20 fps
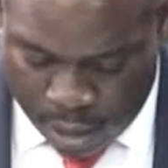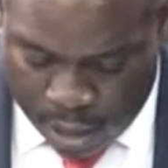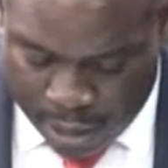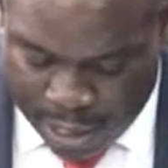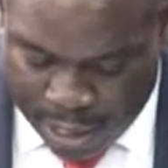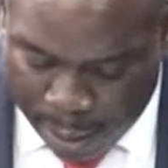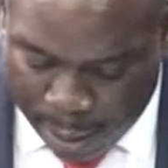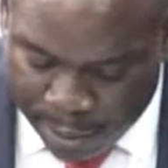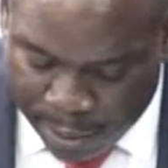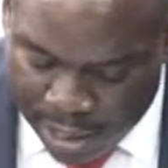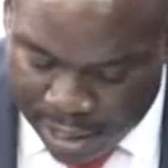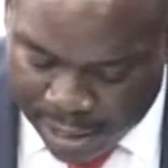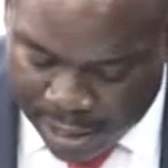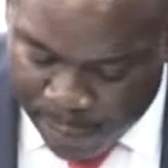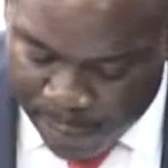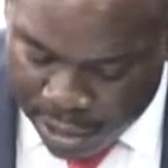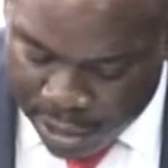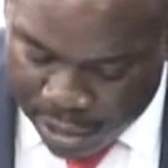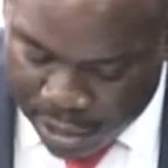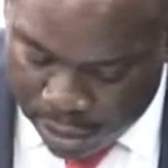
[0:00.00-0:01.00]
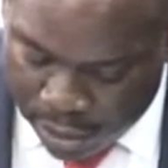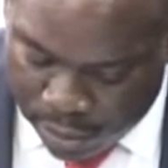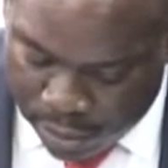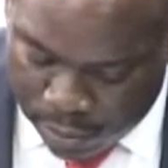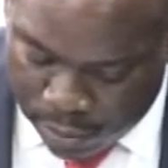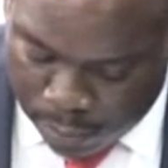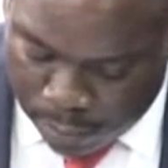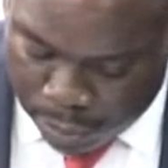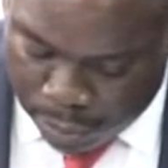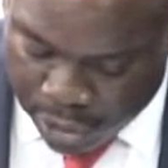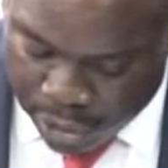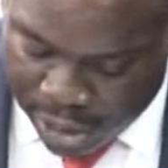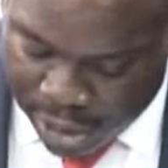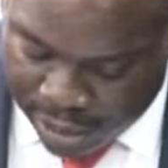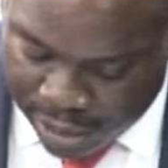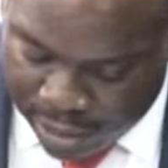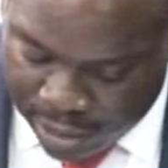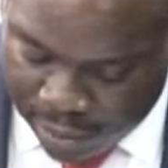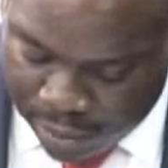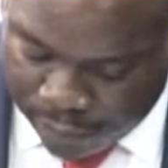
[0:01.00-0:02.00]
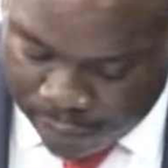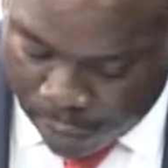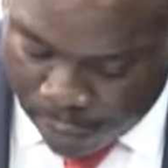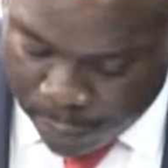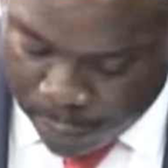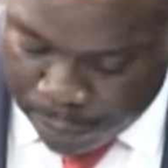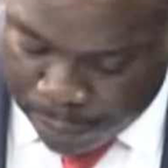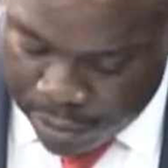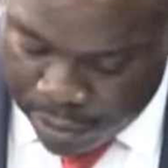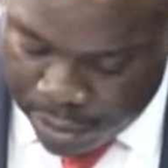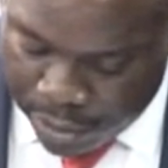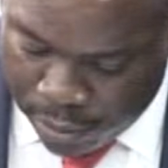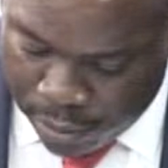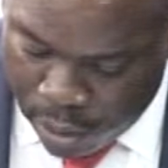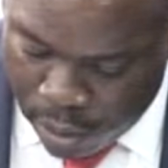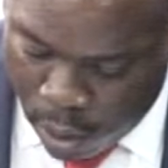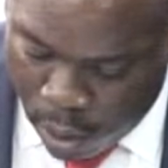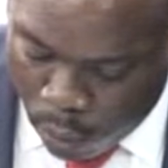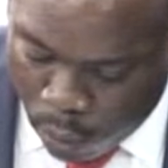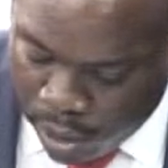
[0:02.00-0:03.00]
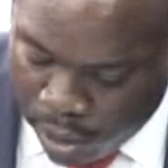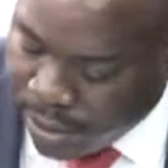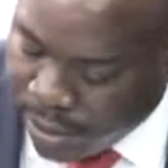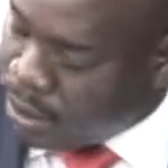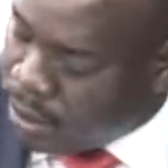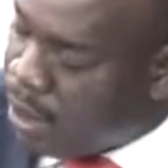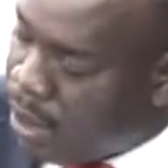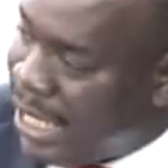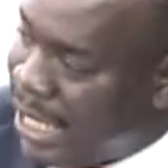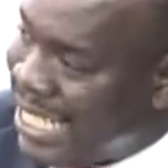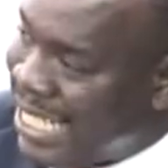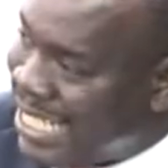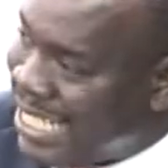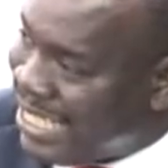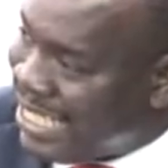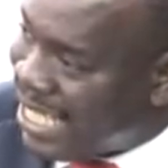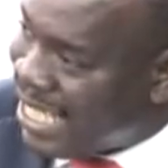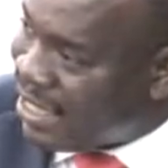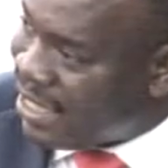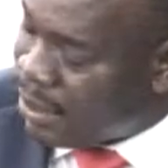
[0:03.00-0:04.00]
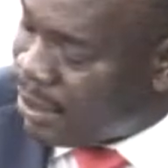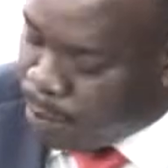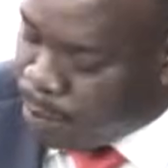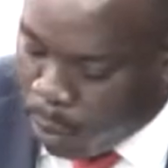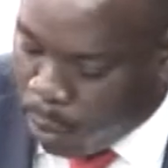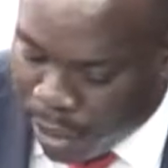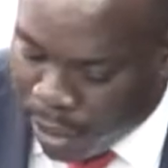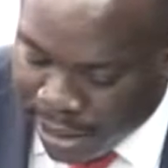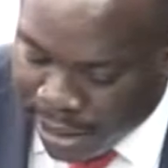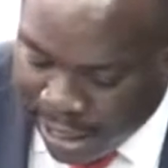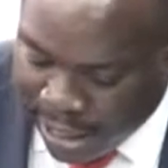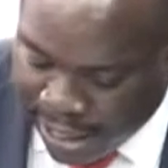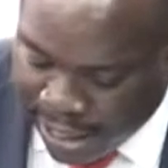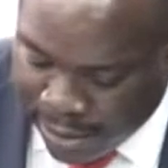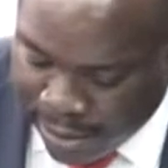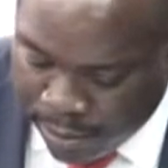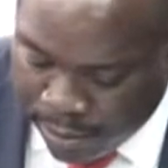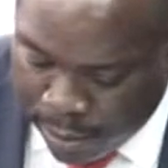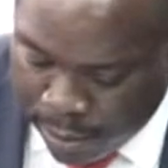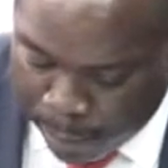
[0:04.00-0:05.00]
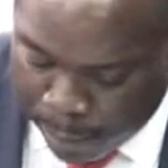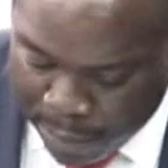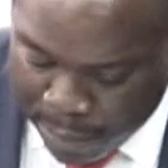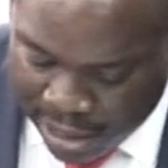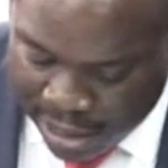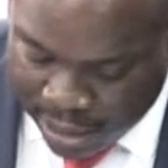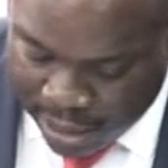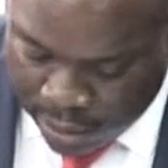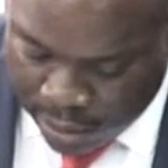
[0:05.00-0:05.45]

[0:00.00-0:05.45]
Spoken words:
Capital expenditures projected for the period was $86.9 million.